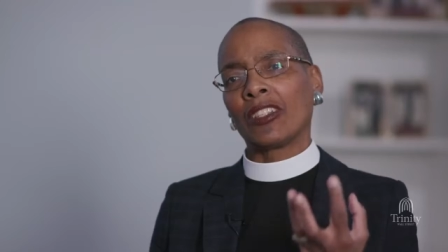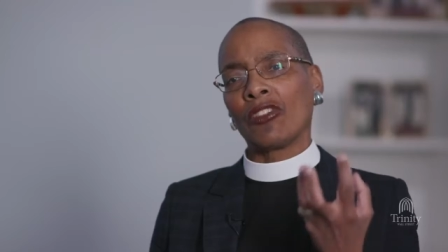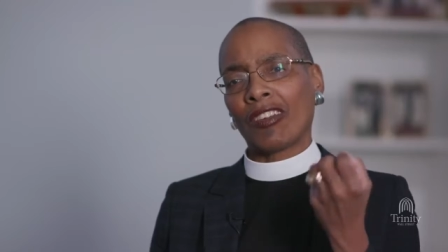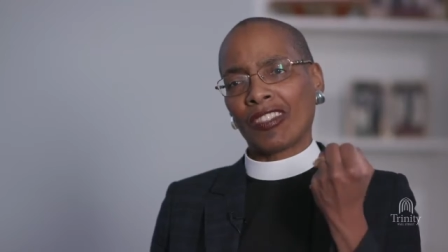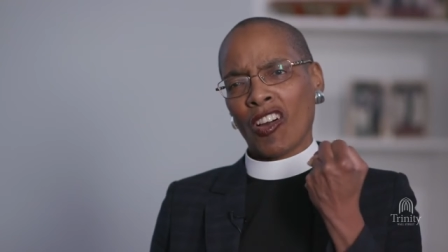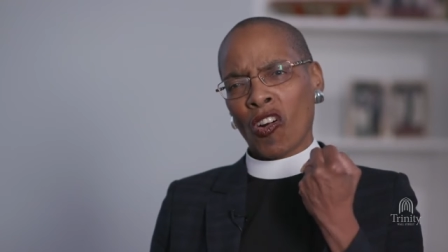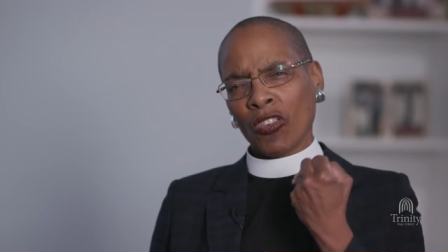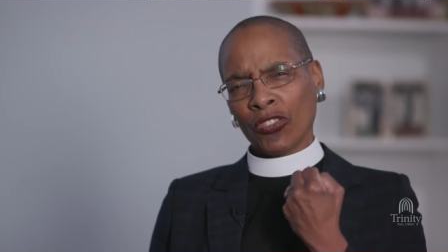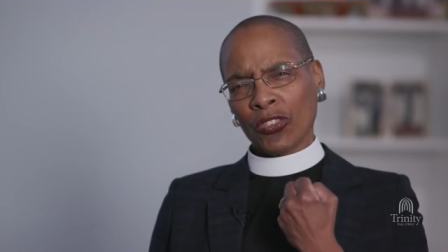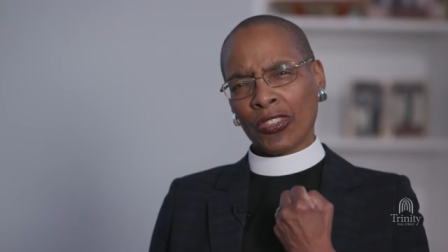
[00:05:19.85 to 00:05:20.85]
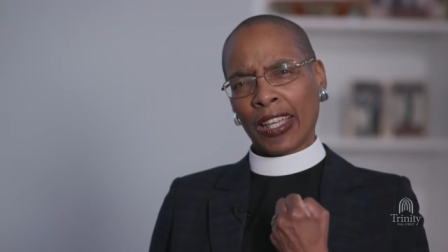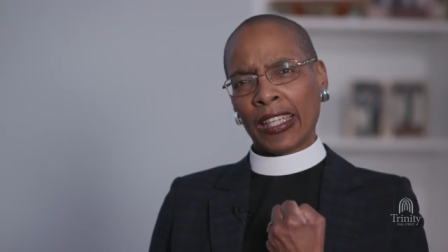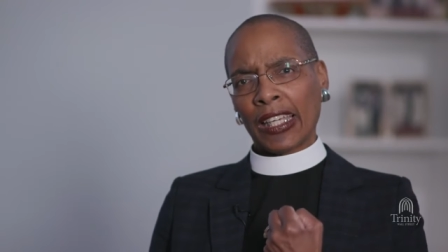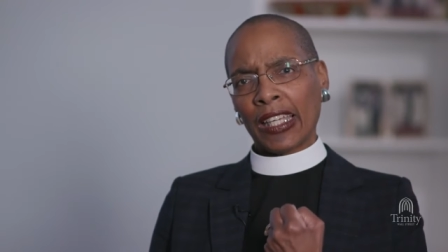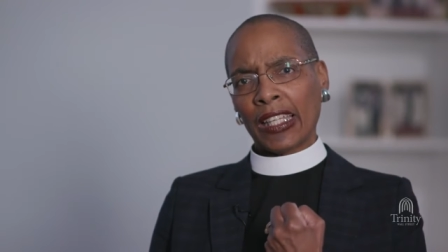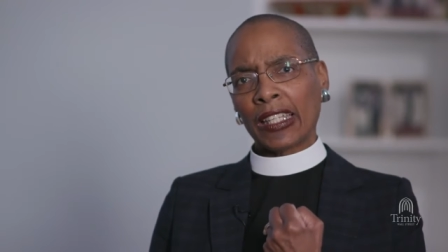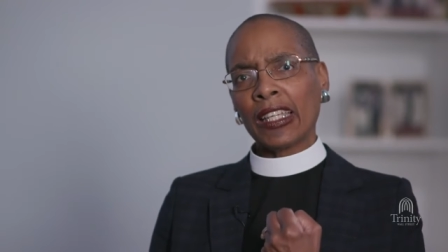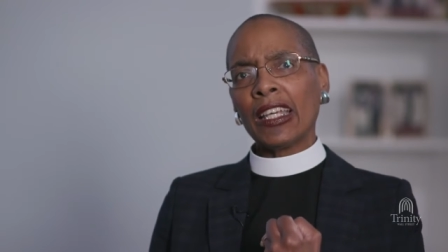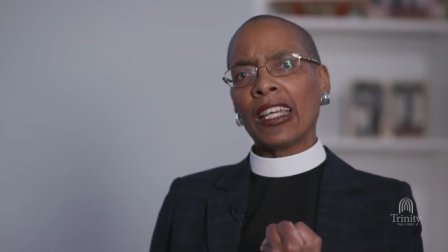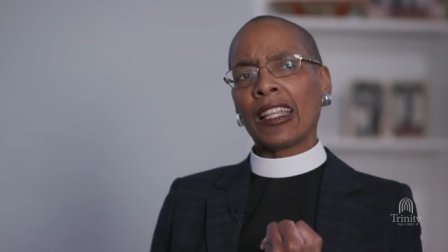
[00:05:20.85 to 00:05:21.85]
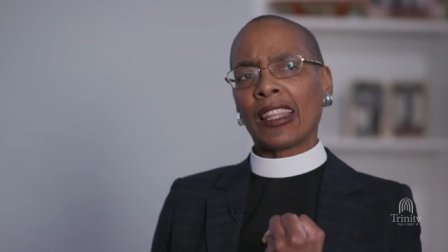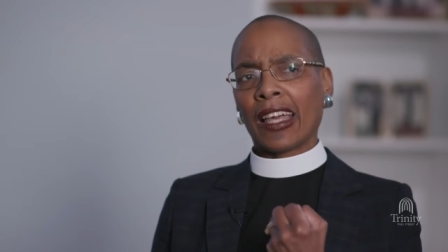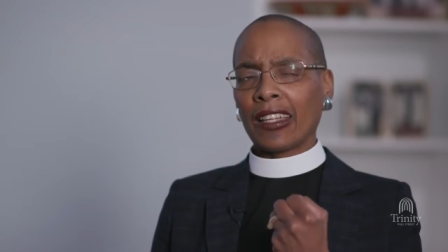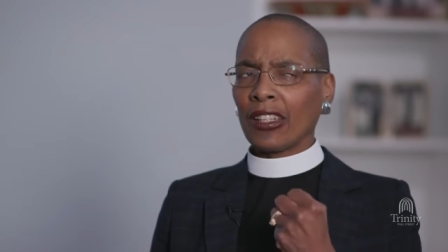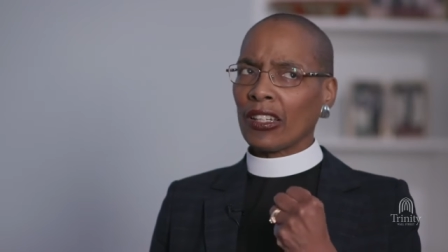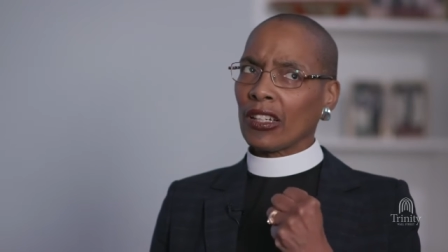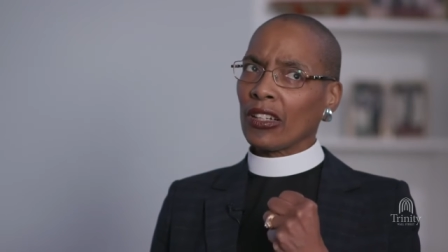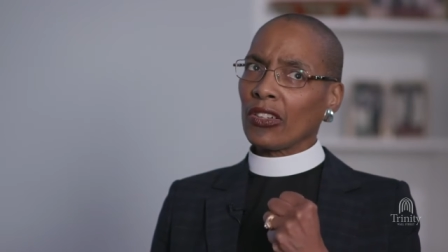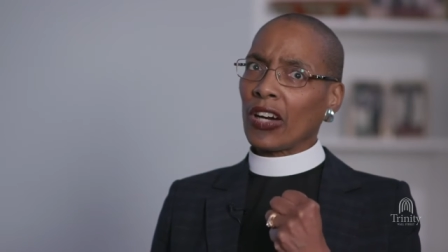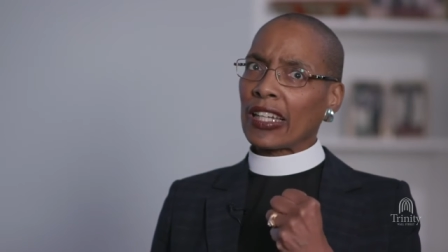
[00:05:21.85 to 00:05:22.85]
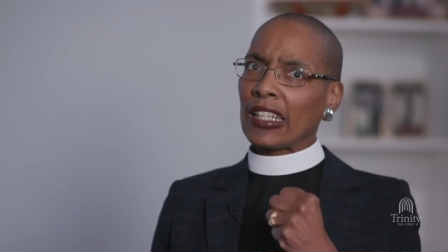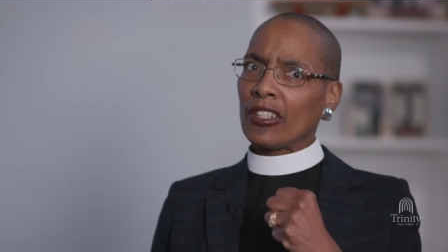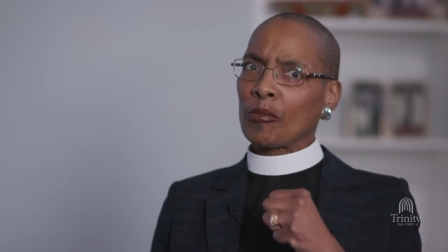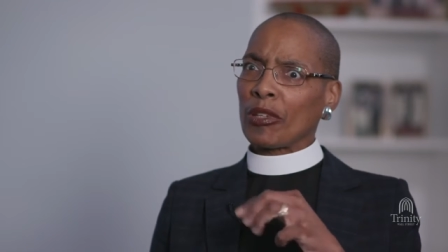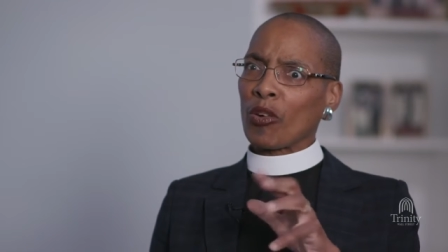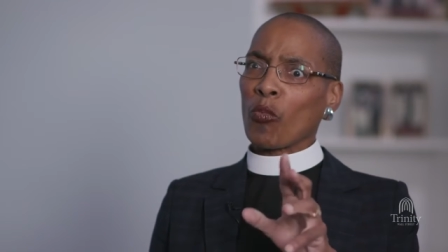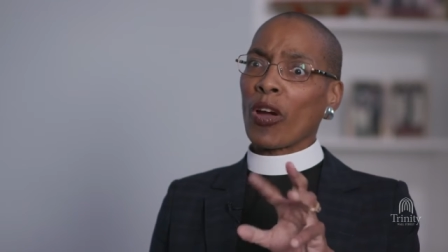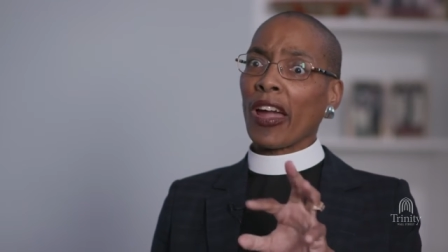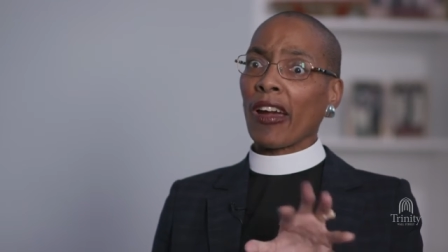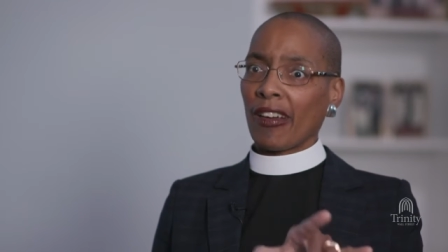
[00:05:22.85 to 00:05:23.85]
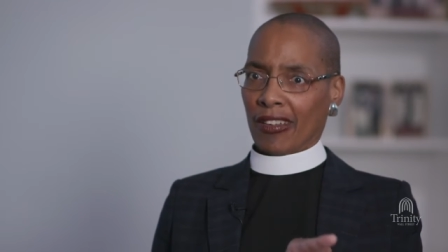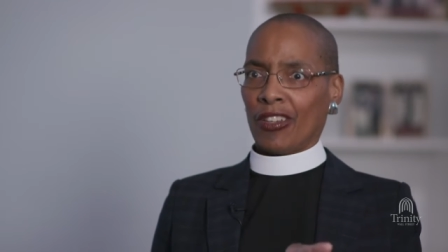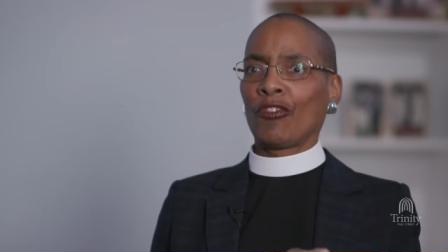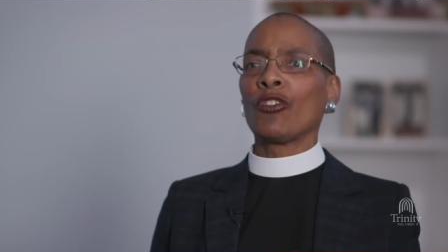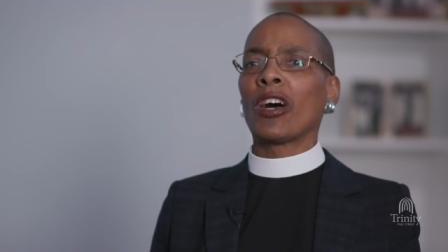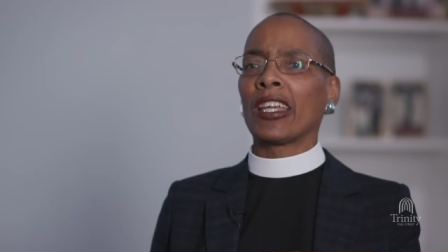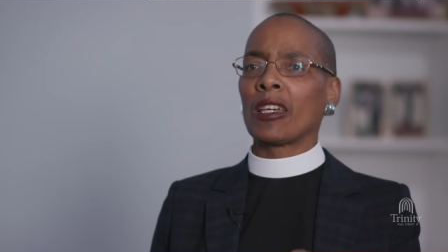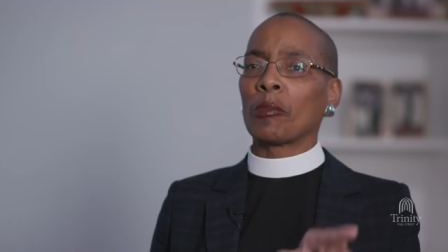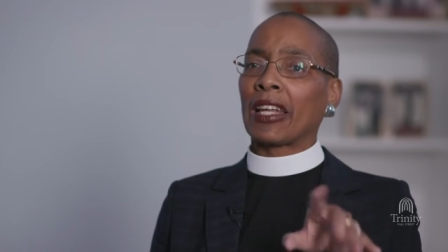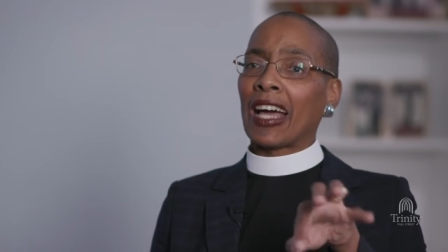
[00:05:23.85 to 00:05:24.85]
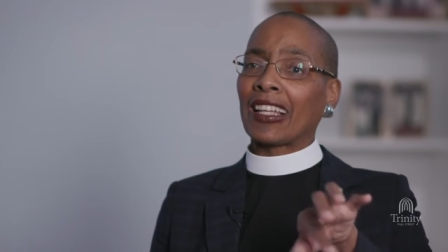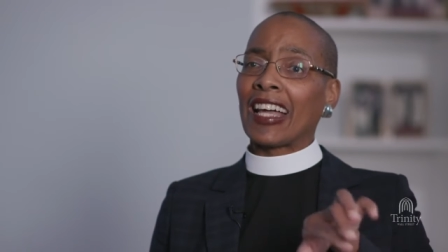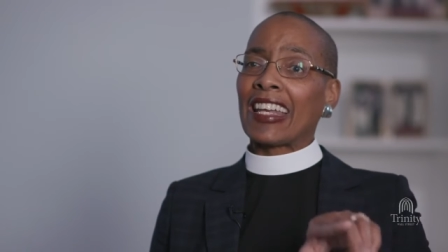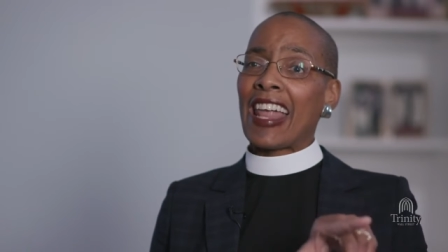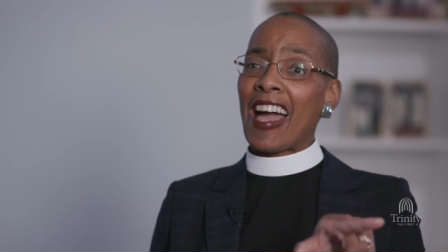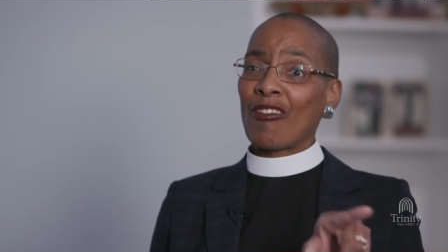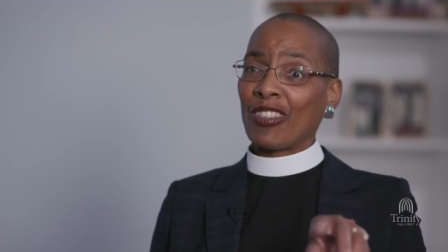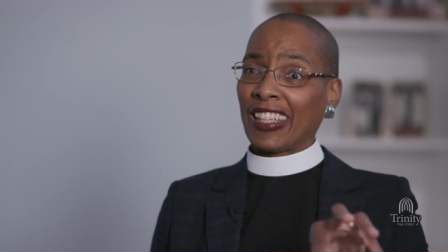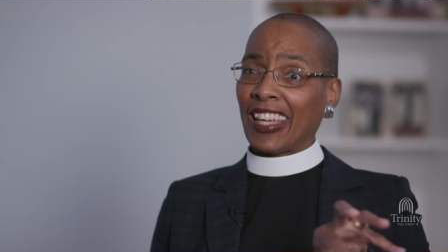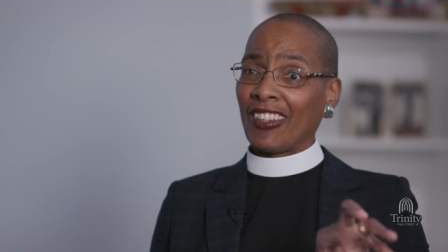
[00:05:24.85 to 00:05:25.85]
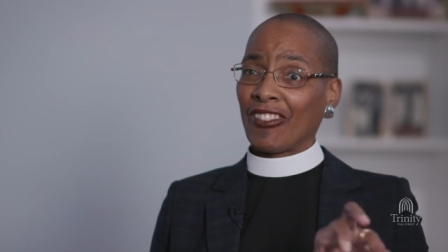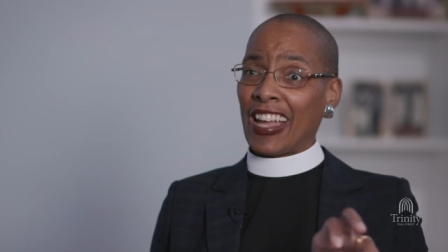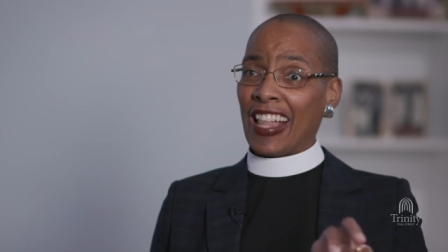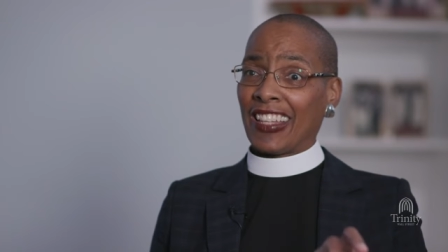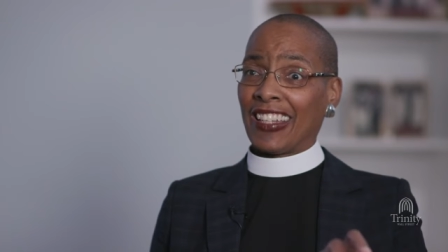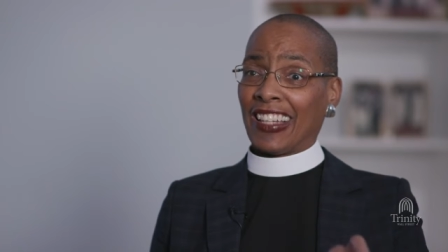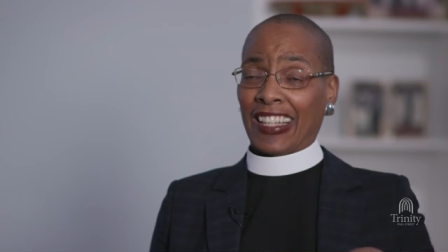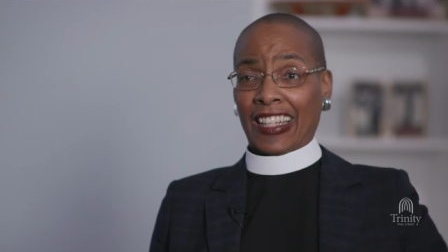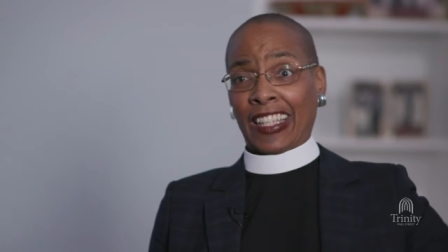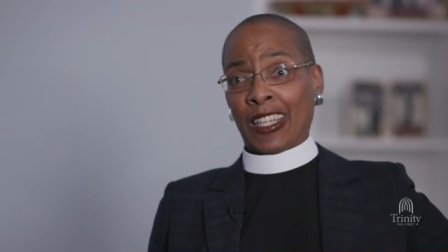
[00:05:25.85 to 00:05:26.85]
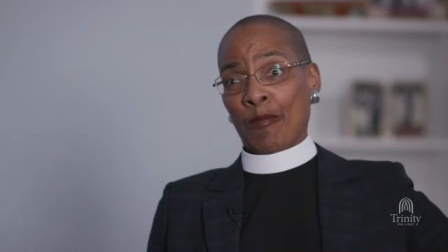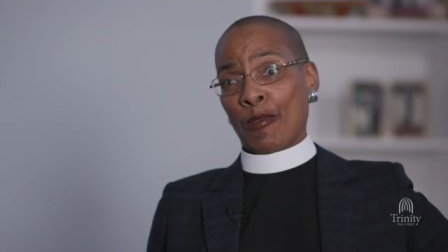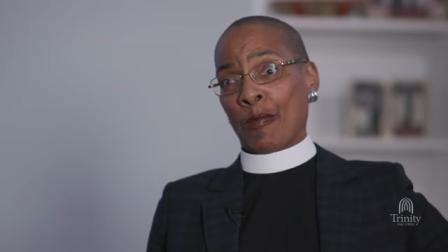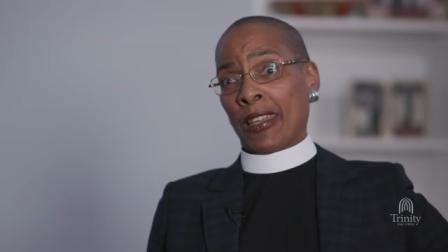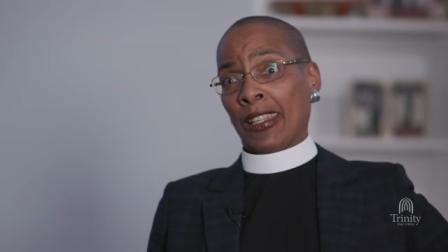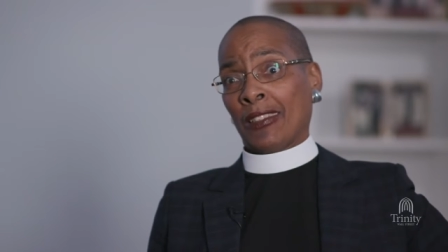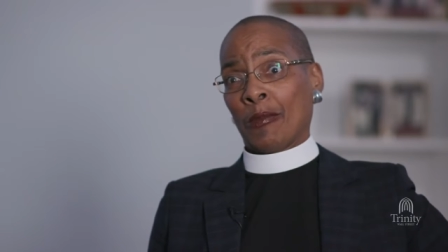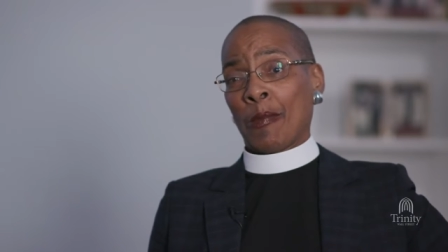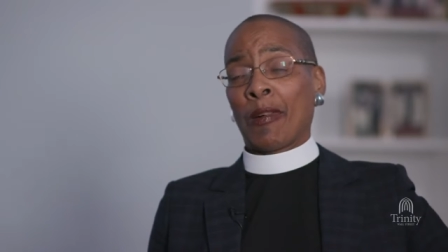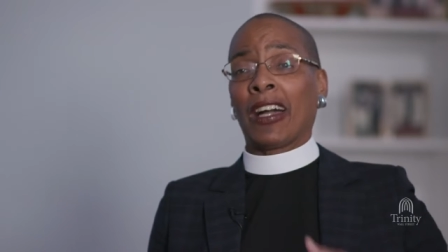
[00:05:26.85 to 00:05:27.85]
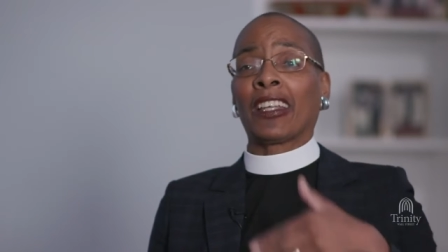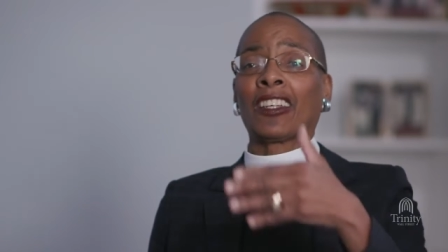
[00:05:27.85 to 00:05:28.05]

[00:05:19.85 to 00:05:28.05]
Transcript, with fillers: and you have to also take in that, you know, I need to be aware of who I am and how I navigate reality. Like, I can't put my hands in my pocket,